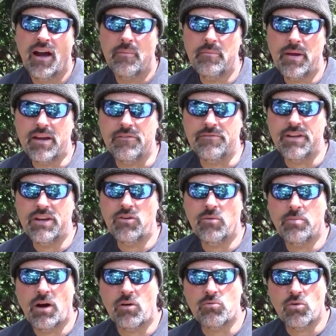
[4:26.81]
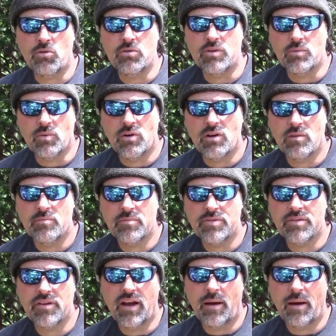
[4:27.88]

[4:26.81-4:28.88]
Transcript: make a video about rolling worms.